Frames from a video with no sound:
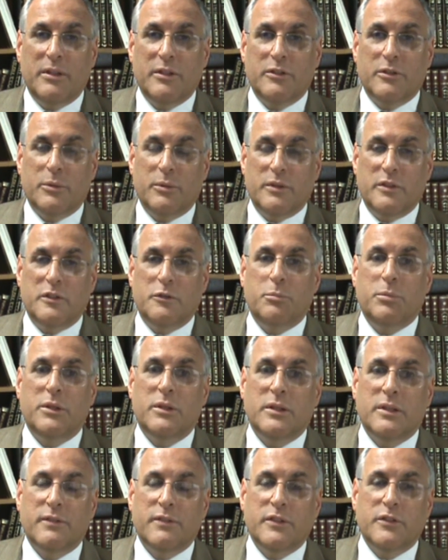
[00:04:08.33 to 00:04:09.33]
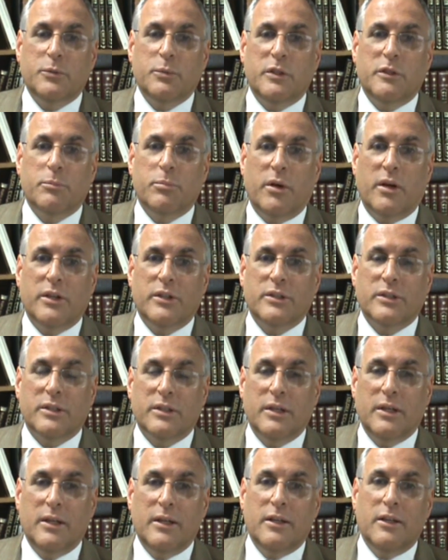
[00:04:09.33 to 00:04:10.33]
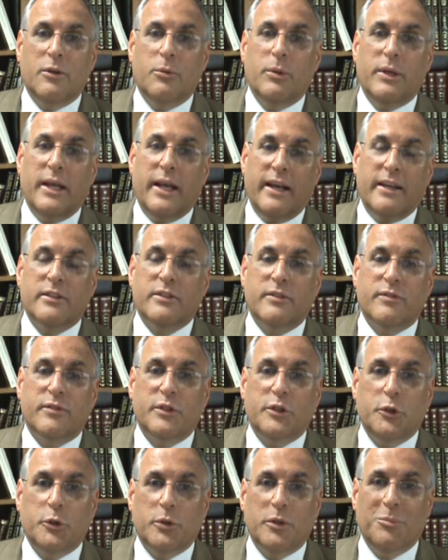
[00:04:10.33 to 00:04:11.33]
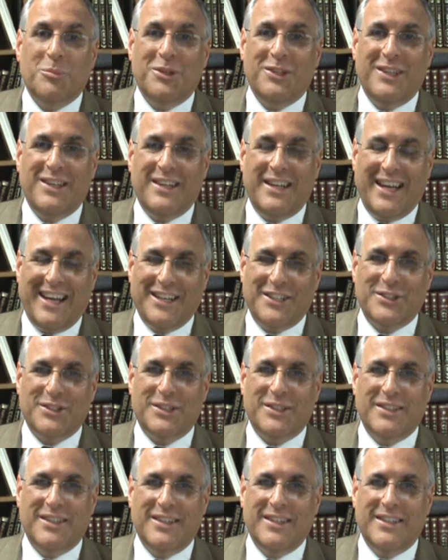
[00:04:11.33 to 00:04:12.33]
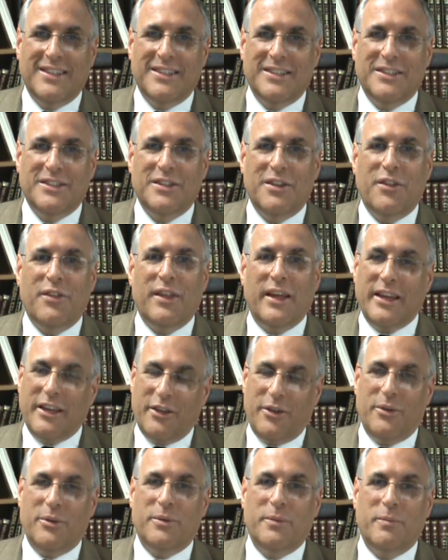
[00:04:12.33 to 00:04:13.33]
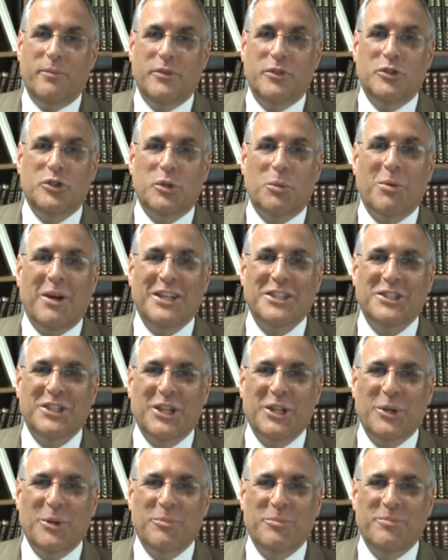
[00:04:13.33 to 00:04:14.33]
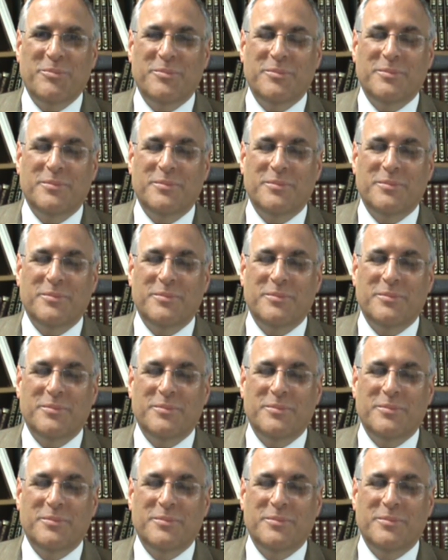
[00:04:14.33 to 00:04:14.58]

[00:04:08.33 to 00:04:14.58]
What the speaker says: And so in the spirit of this week's Parsha, we ask for your immediate action. Thank you. Shabbat Shalom.